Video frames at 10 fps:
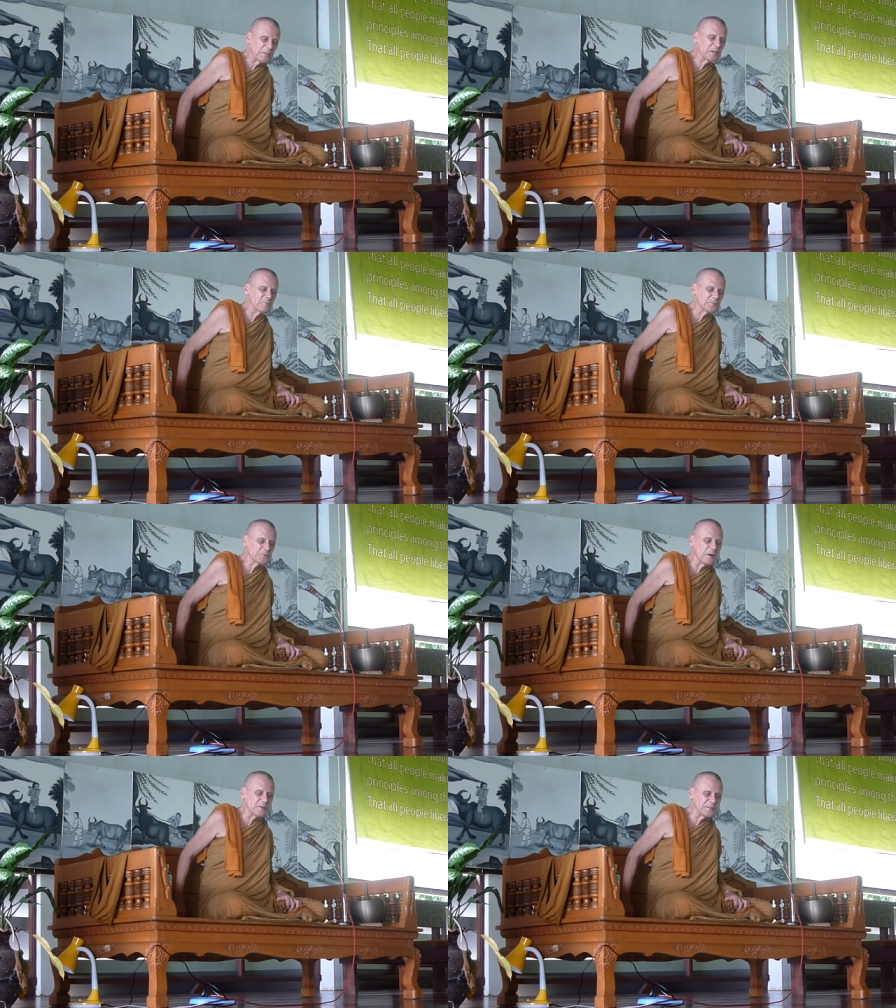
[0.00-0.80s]
becomes
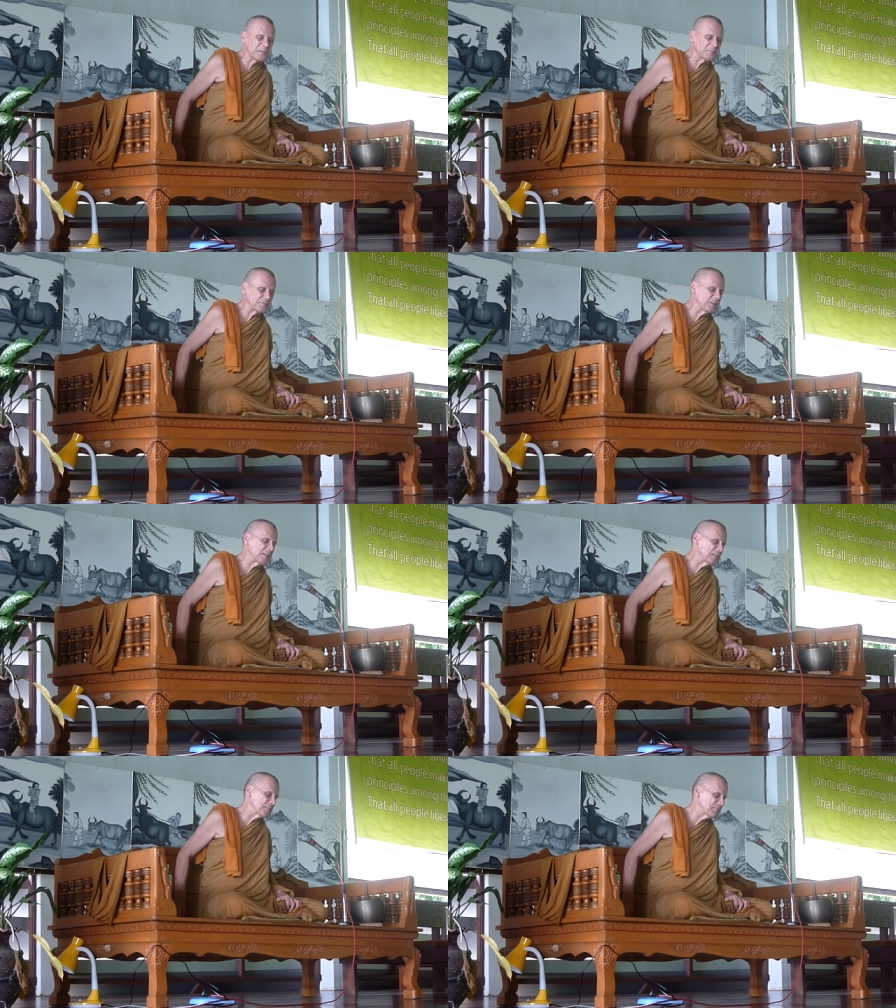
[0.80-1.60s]
stronger, then the
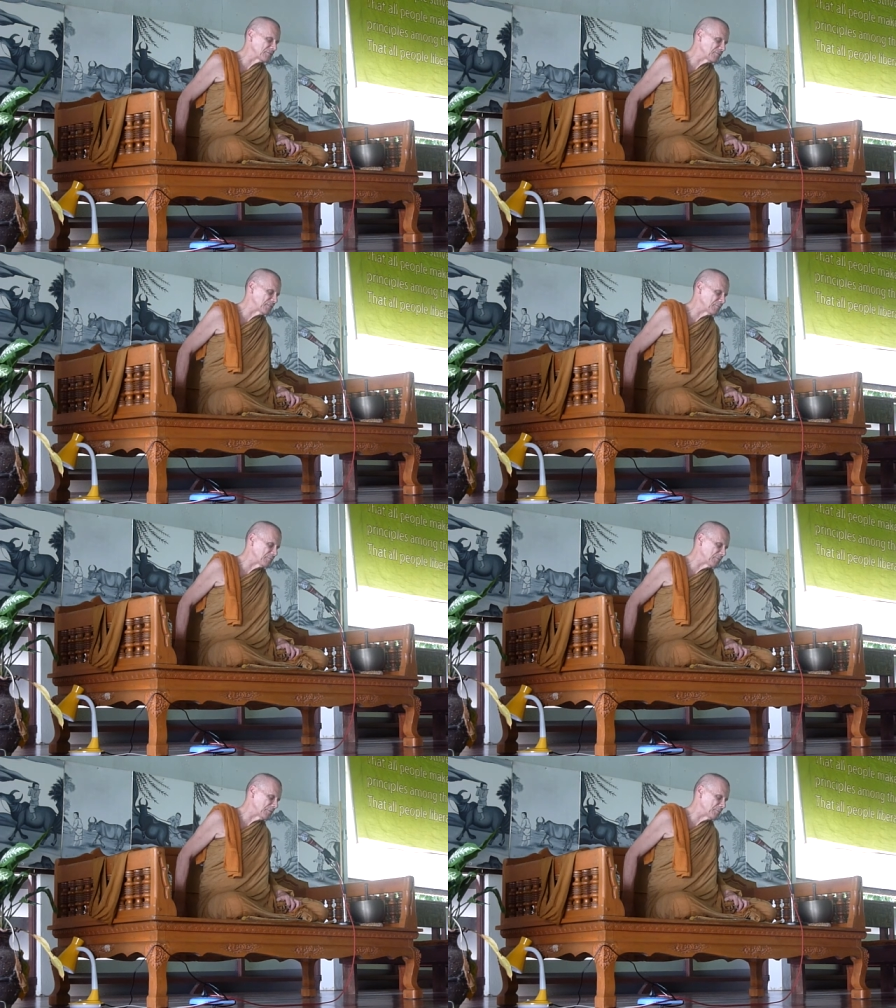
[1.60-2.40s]
feeling of
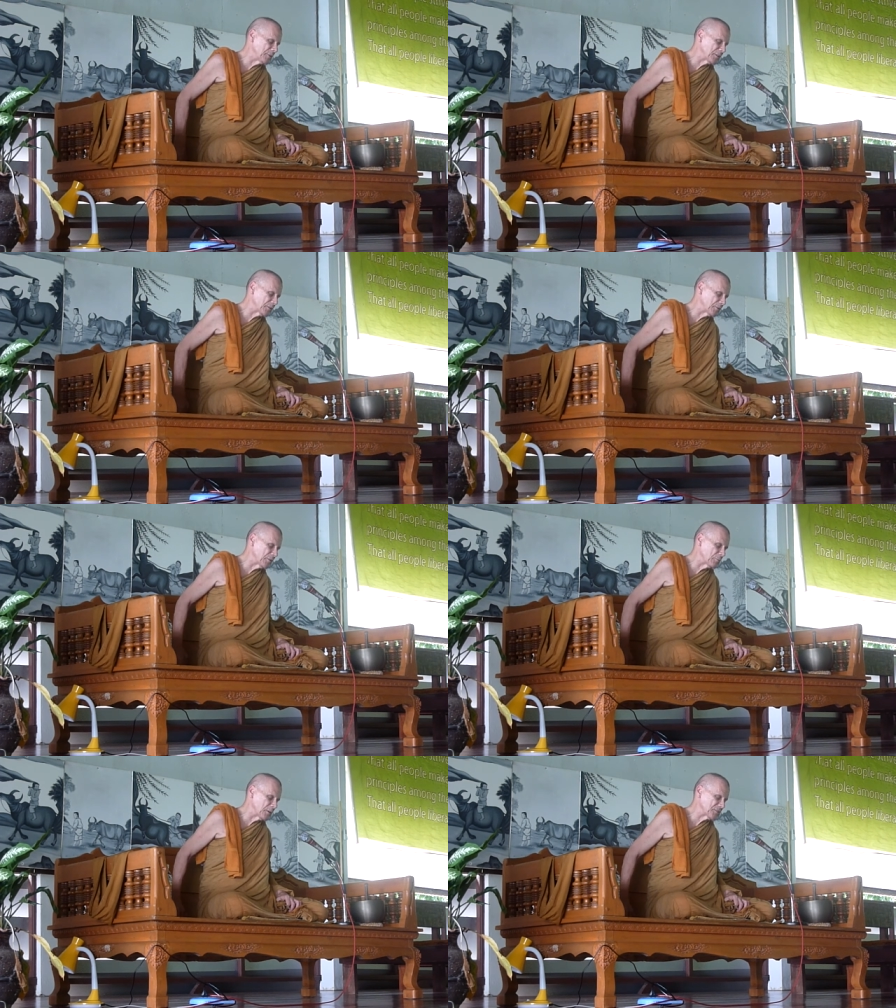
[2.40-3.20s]
being your
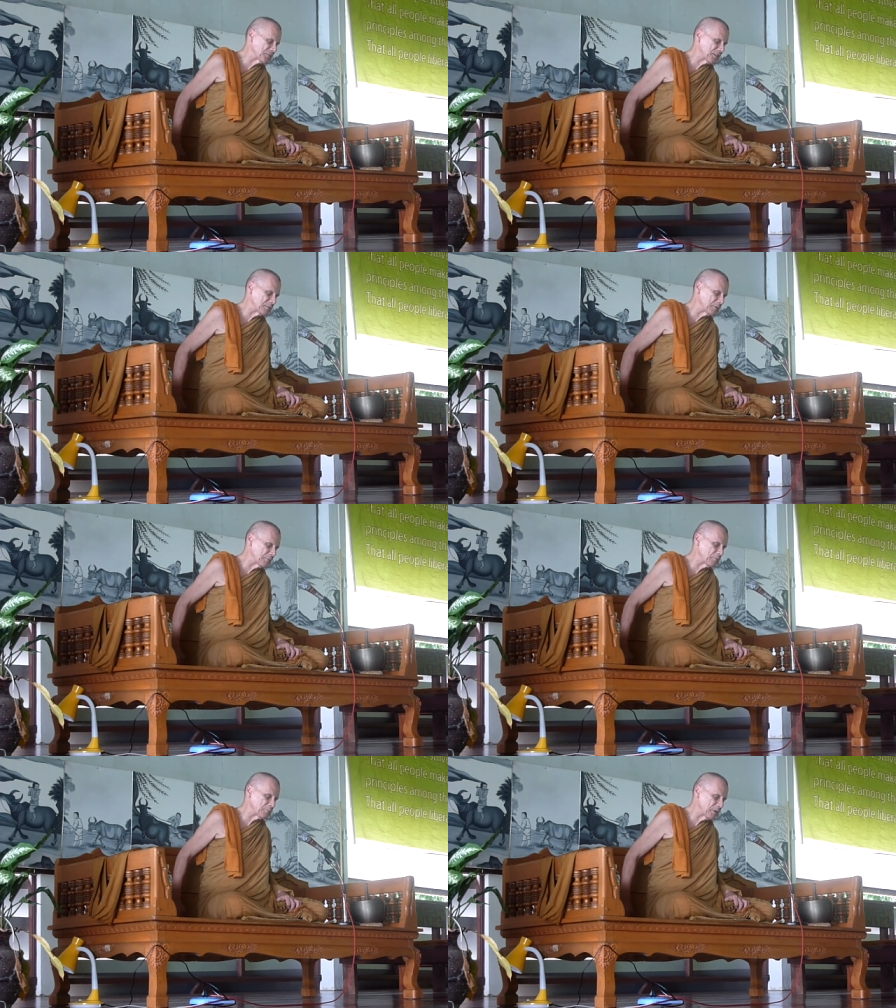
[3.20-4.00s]
own worst enemy
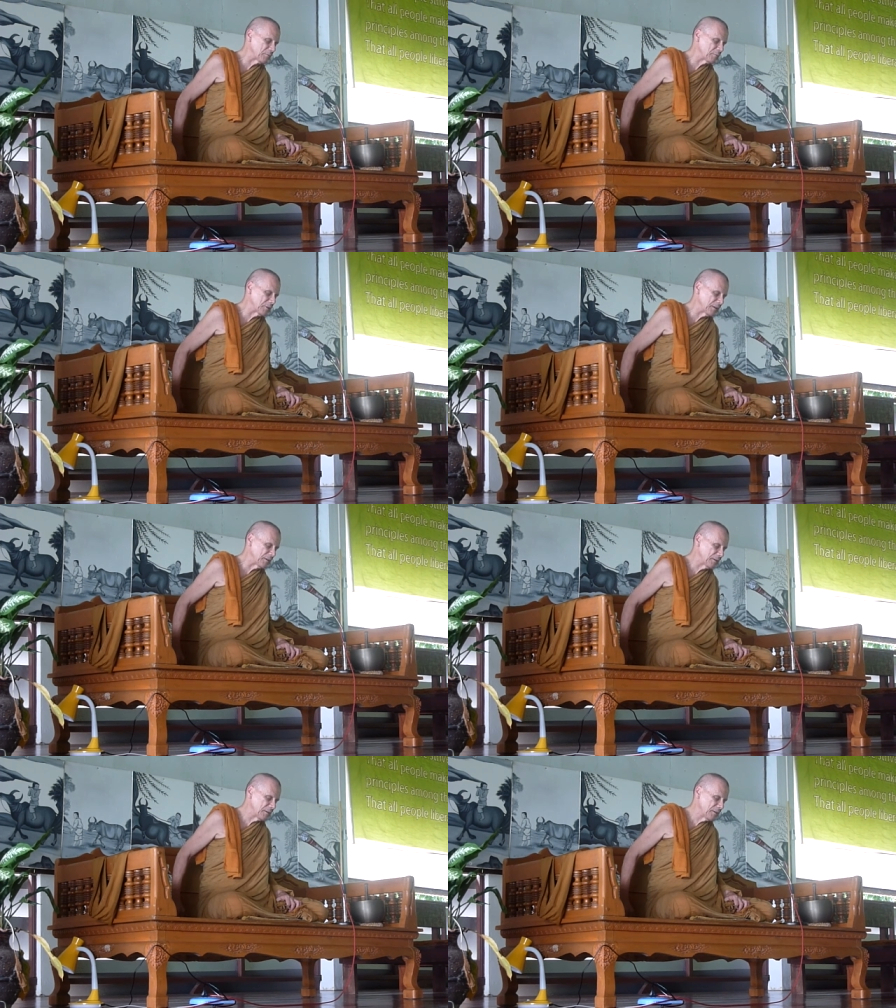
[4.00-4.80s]
will probably
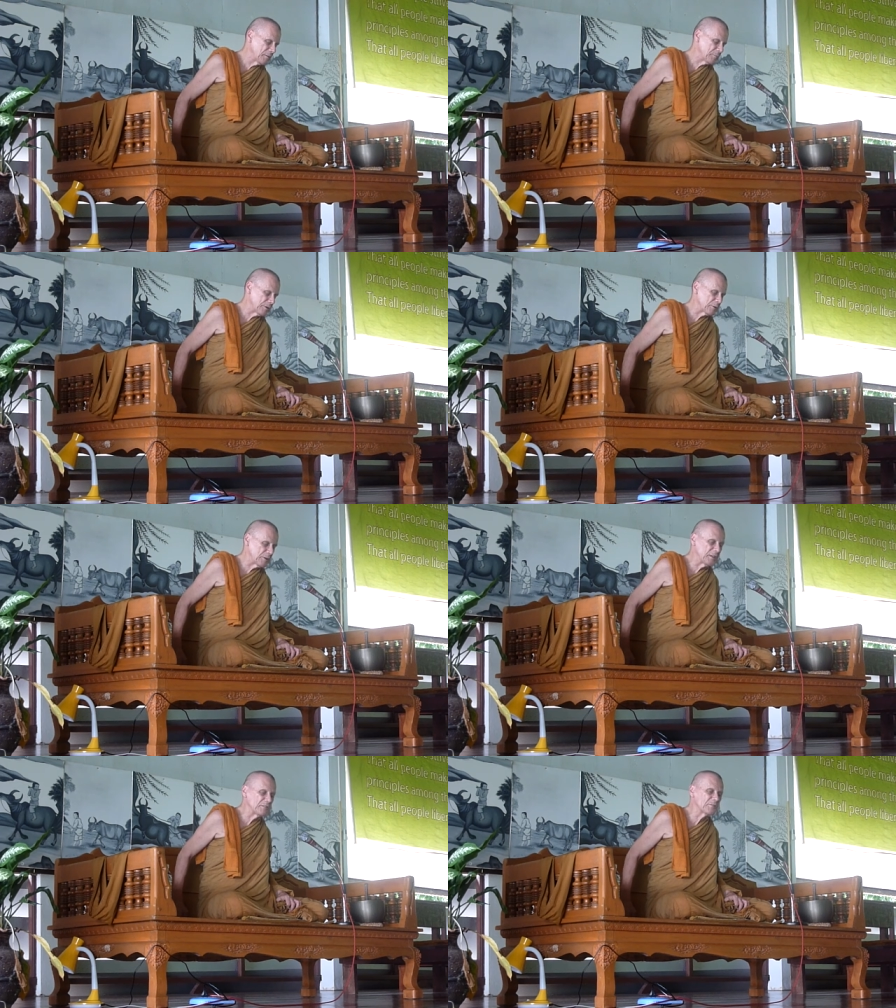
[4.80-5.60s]
be
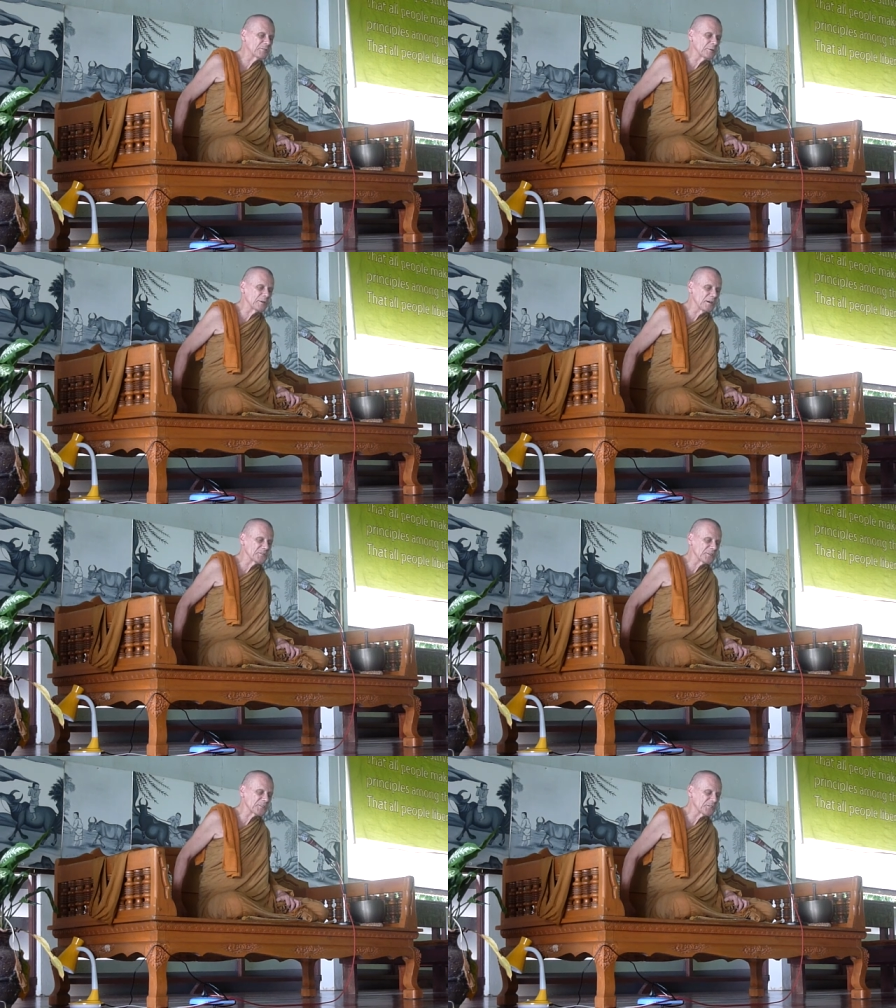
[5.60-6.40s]
relieved to a
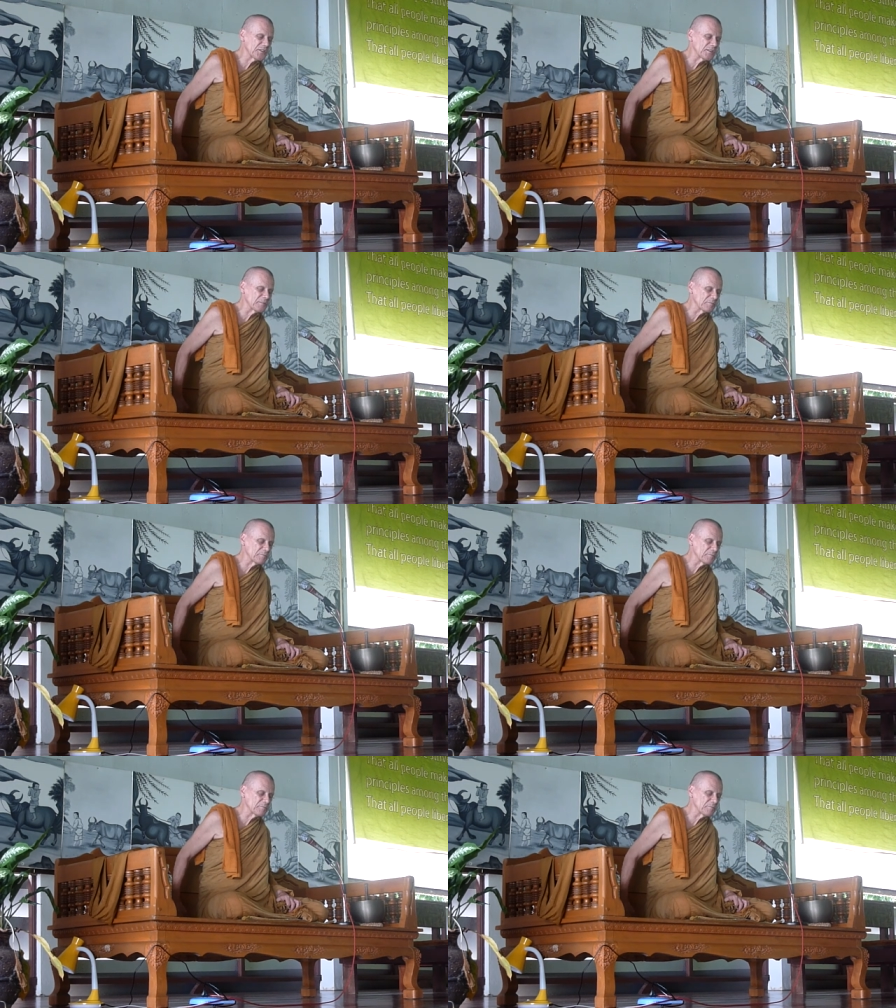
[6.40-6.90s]
large extent.